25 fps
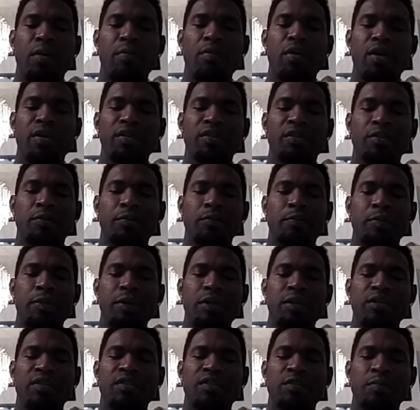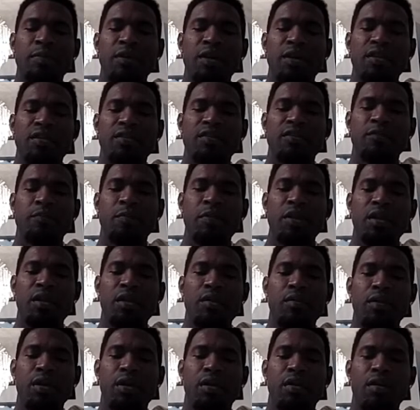Robert Smith,
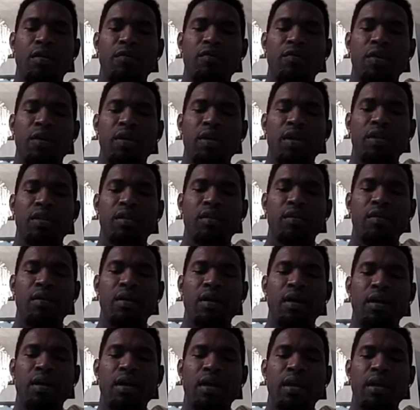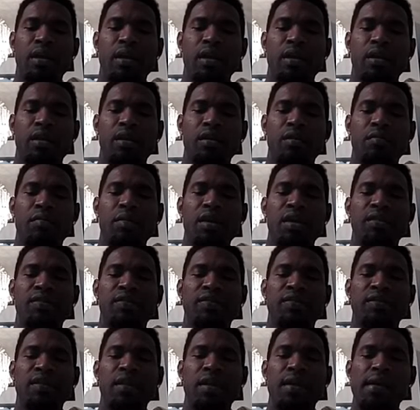speedy recovery, cataract, and
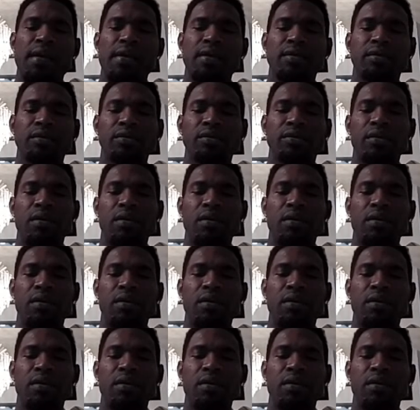Minzy."